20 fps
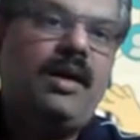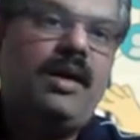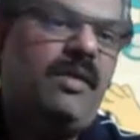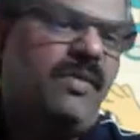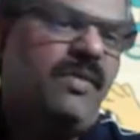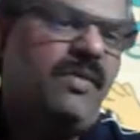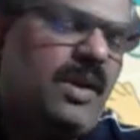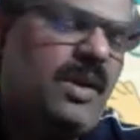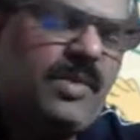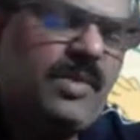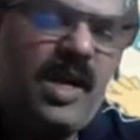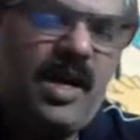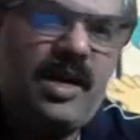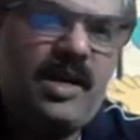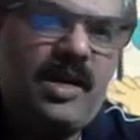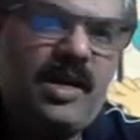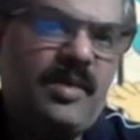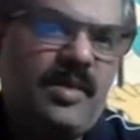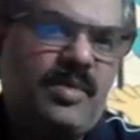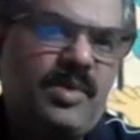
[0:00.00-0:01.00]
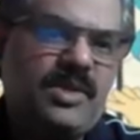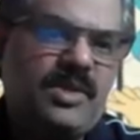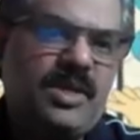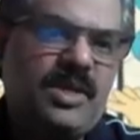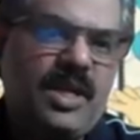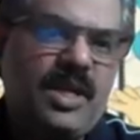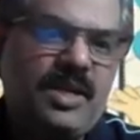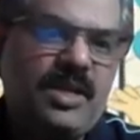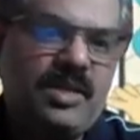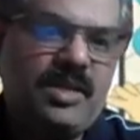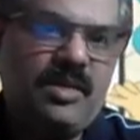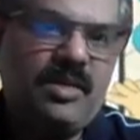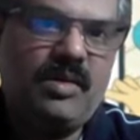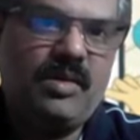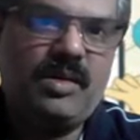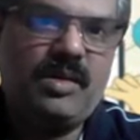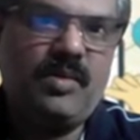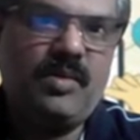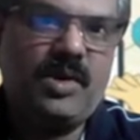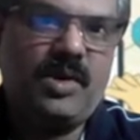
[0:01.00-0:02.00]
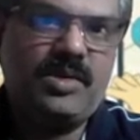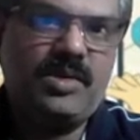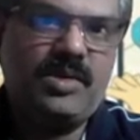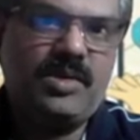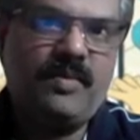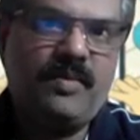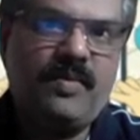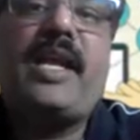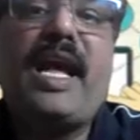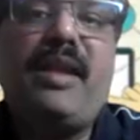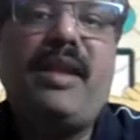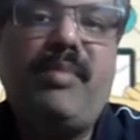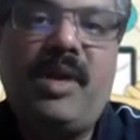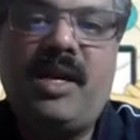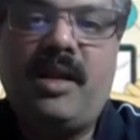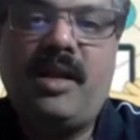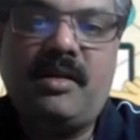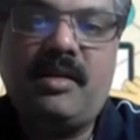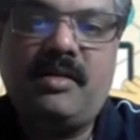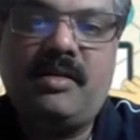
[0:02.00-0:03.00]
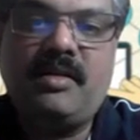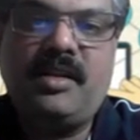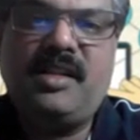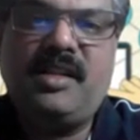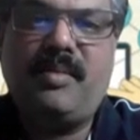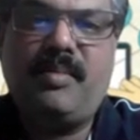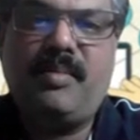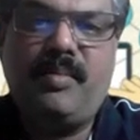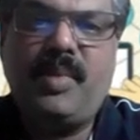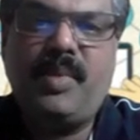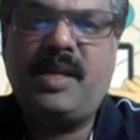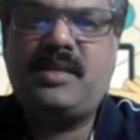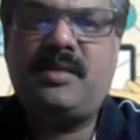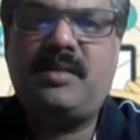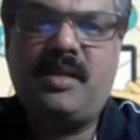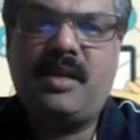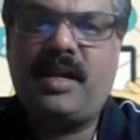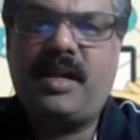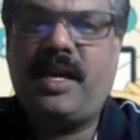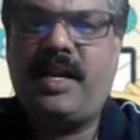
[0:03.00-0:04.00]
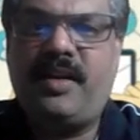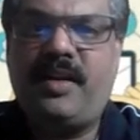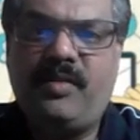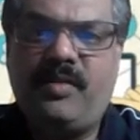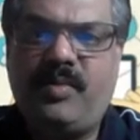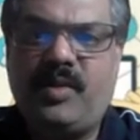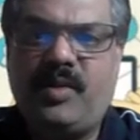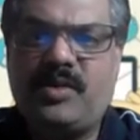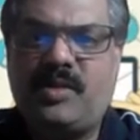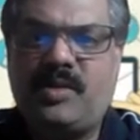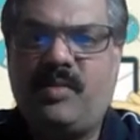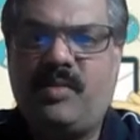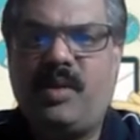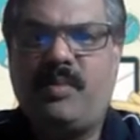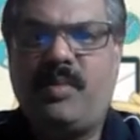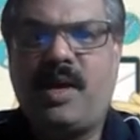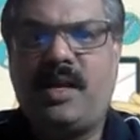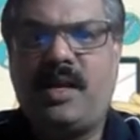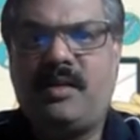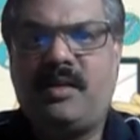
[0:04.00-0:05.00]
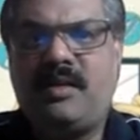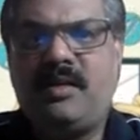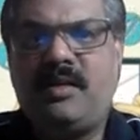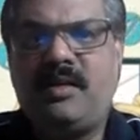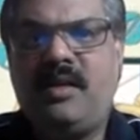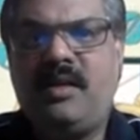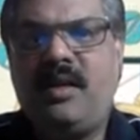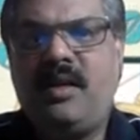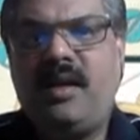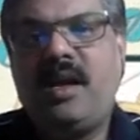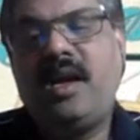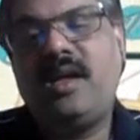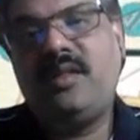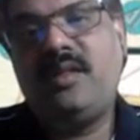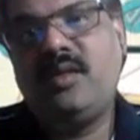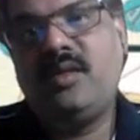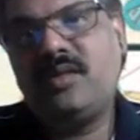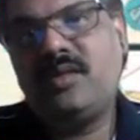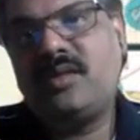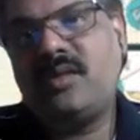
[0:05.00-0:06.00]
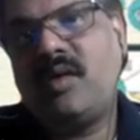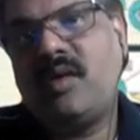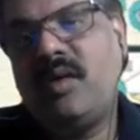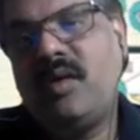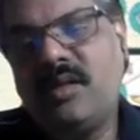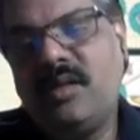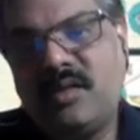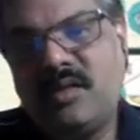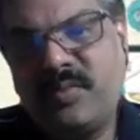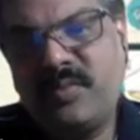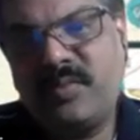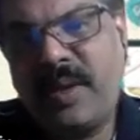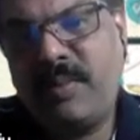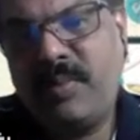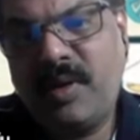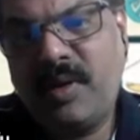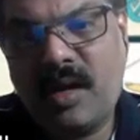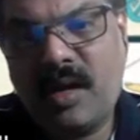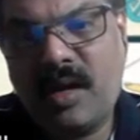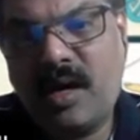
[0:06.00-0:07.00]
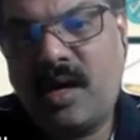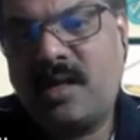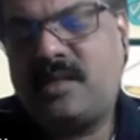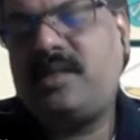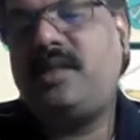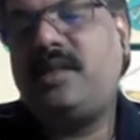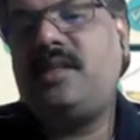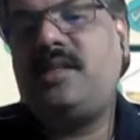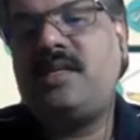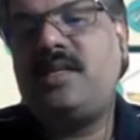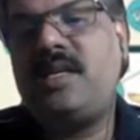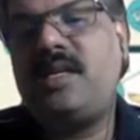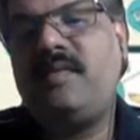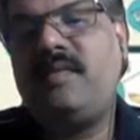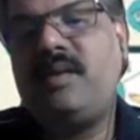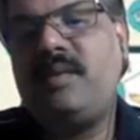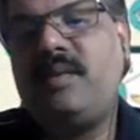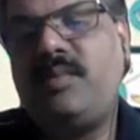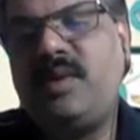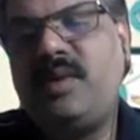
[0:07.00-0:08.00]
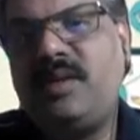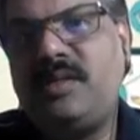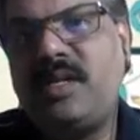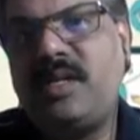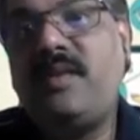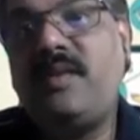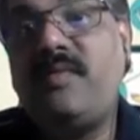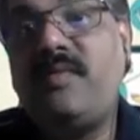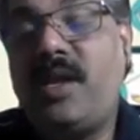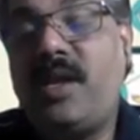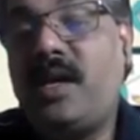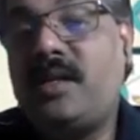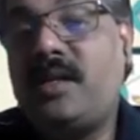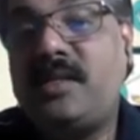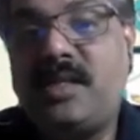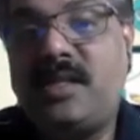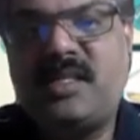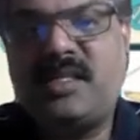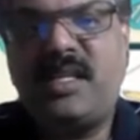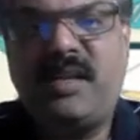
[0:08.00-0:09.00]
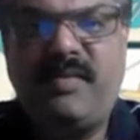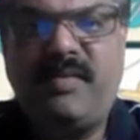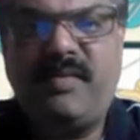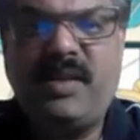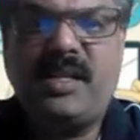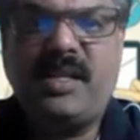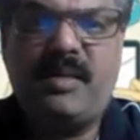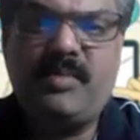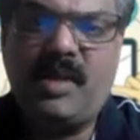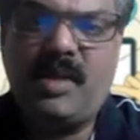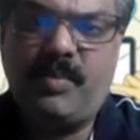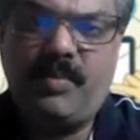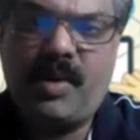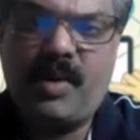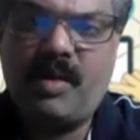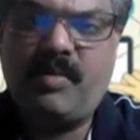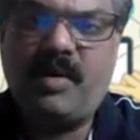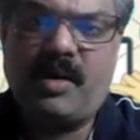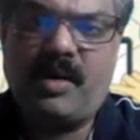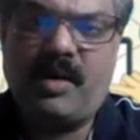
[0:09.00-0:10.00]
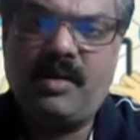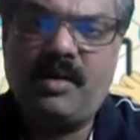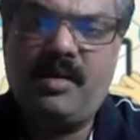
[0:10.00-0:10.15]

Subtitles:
from the entire presentation or the workshop can be done in the best creative possible manner. And all those people are citizen developers, and we are just giving them the power